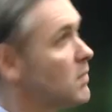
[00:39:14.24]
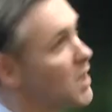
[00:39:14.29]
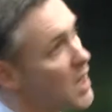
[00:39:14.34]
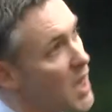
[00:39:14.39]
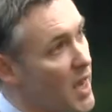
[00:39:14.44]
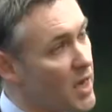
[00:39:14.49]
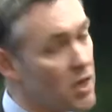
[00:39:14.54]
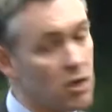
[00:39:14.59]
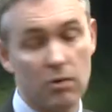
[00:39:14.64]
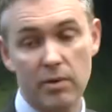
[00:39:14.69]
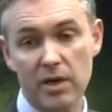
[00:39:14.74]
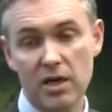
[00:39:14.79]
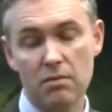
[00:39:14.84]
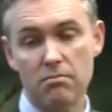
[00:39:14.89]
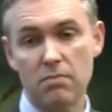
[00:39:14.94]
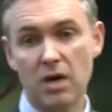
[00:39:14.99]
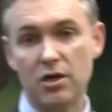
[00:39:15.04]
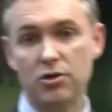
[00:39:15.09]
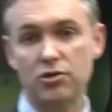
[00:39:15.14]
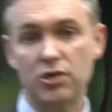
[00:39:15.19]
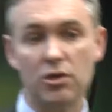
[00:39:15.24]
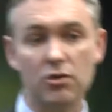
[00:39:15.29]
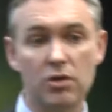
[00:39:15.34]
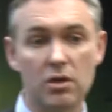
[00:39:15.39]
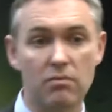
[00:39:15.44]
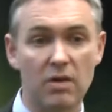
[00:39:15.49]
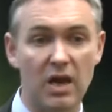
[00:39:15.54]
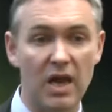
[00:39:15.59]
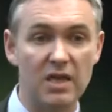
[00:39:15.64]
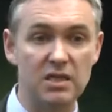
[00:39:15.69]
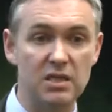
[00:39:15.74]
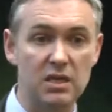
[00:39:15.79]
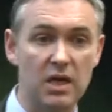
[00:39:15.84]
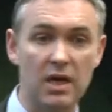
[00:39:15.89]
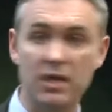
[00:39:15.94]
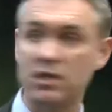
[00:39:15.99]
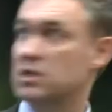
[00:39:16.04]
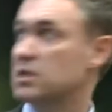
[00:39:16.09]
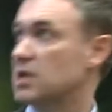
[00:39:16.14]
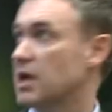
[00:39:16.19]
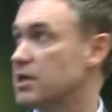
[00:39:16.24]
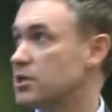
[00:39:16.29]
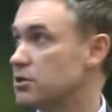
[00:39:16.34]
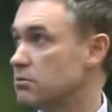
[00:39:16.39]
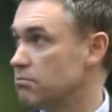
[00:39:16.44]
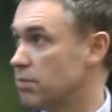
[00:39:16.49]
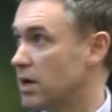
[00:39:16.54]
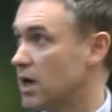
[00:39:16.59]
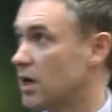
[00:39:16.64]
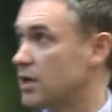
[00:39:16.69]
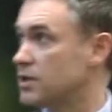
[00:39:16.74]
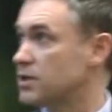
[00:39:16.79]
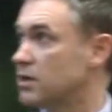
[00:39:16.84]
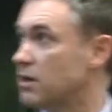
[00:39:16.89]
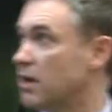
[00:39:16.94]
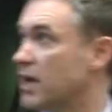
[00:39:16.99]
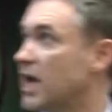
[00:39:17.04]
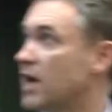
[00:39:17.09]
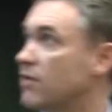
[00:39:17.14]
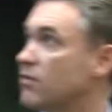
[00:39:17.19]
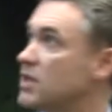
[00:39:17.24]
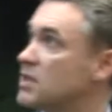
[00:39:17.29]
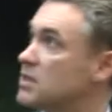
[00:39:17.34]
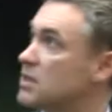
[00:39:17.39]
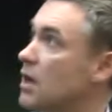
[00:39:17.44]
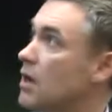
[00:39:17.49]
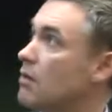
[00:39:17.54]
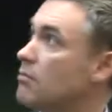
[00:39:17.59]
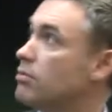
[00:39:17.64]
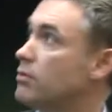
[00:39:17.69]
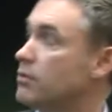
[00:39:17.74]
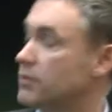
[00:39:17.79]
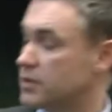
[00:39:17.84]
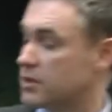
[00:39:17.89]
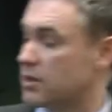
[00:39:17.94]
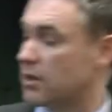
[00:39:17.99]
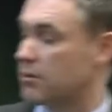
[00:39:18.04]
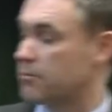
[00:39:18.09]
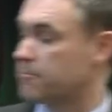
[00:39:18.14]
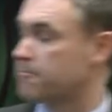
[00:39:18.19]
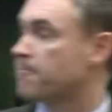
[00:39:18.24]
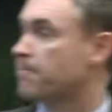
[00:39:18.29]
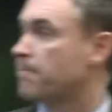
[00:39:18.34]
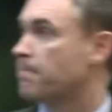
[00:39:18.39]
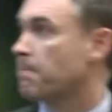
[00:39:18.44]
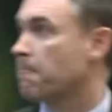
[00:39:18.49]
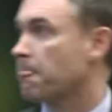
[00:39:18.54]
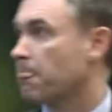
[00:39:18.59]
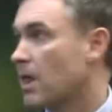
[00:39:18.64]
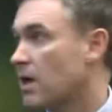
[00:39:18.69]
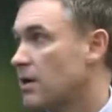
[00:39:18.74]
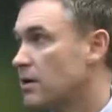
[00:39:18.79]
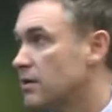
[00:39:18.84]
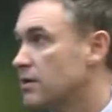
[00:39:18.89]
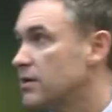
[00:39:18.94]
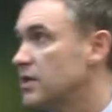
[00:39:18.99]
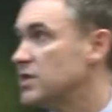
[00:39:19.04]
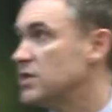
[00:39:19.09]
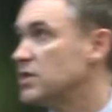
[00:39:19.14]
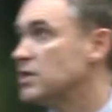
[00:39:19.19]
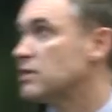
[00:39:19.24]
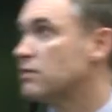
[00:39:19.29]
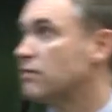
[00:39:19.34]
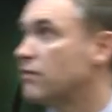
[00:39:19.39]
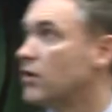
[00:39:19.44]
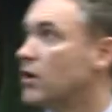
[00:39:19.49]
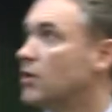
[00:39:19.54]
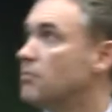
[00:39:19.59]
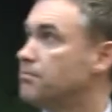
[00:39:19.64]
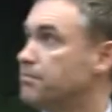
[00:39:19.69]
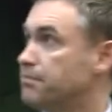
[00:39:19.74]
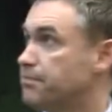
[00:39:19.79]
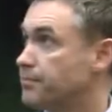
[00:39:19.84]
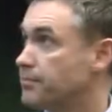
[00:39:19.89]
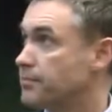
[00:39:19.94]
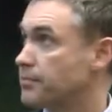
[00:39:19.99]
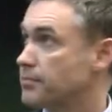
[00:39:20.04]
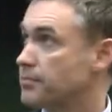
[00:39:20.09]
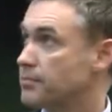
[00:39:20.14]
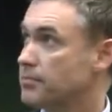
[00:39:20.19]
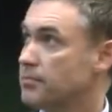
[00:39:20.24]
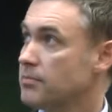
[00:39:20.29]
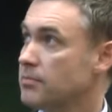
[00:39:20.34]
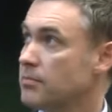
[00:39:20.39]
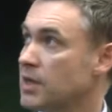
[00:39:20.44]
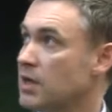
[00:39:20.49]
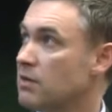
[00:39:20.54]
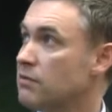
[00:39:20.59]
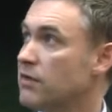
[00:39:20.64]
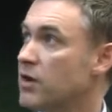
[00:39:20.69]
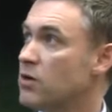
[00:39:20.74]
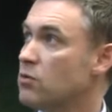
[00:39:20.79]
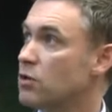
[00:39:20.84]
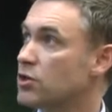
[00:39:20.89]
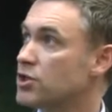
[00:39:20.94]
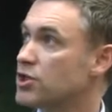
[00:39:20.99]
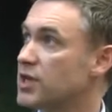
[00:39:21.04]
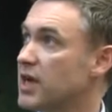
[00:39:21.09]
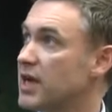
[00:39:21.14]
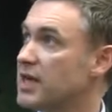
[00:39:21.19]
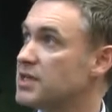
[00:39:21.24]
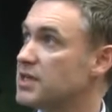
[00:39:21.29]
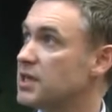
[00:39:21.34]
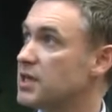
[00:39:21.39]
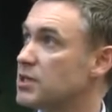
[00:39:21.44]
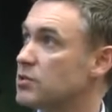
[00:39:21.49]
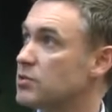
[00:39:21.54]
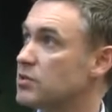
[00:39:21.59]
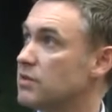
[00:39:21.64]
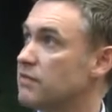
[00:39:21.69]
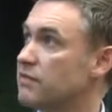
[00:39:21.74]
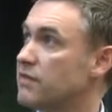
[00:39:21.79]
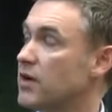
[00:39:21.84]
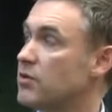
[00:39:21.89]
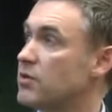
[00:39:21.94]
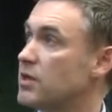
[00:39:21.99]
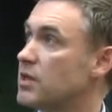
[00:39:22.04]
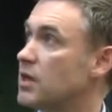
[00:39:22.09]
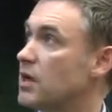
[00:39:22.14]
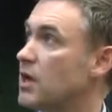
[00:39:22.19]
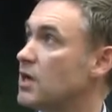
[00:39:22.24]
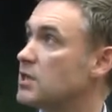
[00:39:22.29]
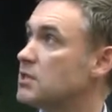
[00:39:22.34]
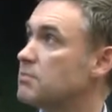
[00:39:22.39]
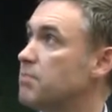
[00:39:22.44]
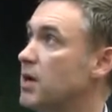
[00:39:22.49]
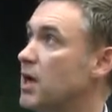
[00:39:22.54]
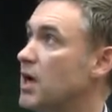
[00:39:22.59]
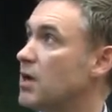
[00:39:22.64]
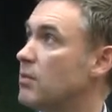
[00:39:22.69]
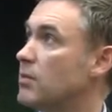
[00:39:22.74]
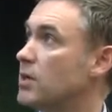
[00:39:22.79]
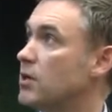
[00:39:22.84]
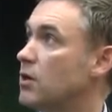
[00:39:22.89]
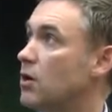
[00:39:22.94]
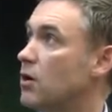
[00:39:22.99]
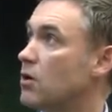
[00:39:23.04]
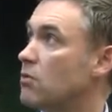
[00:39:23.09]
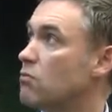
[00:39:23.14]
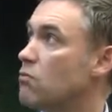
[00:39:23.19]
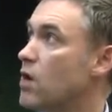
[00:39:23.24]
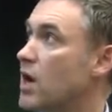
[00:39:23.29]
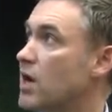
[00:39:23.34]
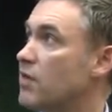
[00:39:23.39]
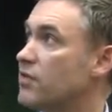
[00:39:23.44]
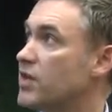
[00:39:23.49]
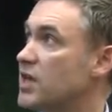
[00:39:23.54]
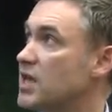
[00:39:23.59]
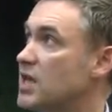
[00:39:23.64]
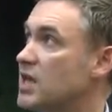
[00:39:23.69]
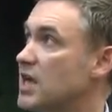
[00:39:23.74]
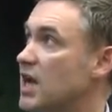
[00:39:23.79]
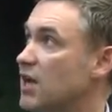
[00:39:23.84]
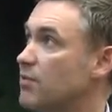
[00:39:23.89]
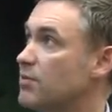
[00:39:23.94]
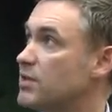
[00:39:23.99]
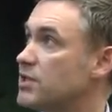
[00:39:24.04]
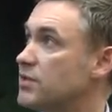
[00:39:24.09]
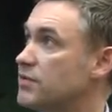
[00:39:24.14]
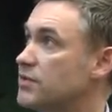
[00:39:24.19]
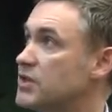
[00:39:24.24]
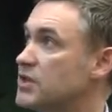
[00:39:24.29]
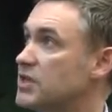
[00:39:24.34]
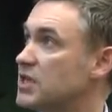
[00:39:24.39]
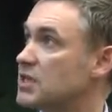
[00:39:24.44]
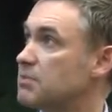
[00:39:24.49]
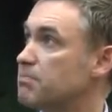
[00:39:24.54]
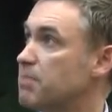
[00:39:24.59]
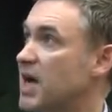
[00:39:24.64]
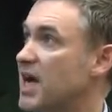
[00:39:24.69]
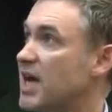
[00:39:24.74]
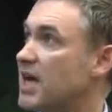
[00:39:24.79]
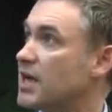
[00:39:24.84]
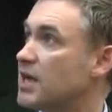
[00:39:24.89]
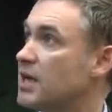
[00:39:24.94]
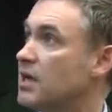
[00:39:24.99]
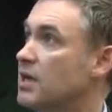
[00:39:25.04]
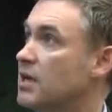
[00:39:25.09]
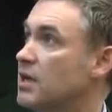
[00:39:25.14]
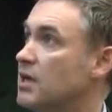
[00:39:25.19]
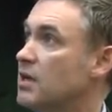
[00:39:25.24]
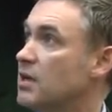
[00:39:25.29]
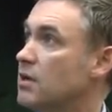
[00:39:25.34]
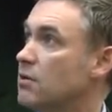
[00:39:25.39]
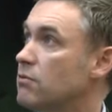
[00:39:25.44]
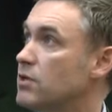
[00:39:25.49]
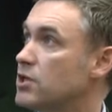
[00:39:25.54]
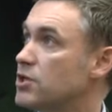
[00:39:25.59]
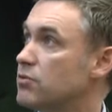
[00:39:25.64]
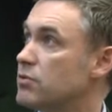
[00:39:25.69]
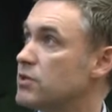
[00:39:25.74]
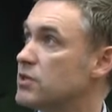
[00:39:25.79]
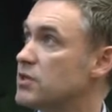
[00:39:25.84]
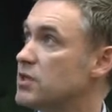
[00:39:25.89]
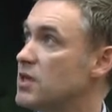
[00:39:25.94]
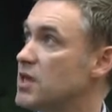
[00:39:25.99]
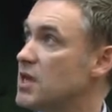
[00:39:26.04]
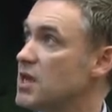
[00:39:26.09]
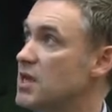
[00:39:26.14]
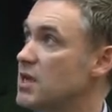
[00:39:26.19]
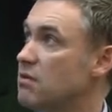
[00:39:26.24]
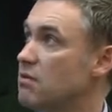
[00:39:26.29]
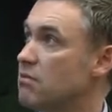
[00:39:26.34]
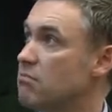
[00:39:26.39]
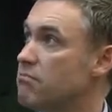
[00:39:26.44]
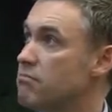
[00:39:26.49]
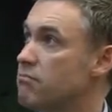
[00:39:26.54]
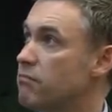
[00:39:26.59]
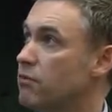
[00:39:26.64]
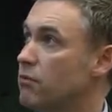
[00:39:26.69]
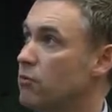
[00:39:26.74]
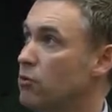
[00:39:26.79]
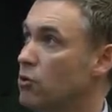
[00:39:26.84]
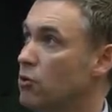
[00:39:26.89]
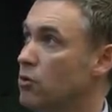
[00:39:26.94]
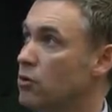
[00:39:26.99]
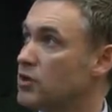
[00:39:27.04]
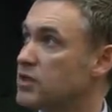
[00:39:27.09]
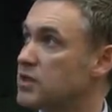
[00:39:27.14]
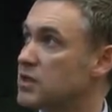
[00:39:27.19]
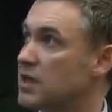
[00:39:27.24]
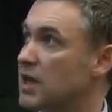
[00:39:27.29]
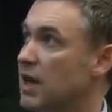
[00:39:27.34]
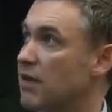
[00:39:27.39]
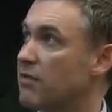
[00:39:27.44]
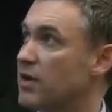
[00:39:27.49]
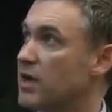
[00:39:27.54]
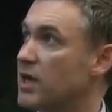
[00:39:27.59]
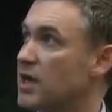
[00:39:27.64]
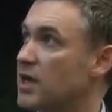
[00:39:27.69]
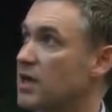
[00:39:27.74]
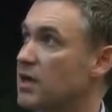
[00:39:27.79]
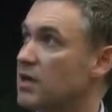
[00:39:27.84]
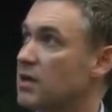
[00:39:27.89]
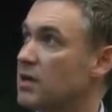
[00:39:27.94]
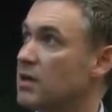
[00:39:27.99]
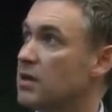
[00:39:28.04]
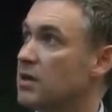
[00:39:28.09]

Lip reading: economic and monetary union-related legislation passed, and I have an example. So this is from VoteWatch data. This was a vote in the last parliament on one of the key elements of the six-pack, which was the rules governing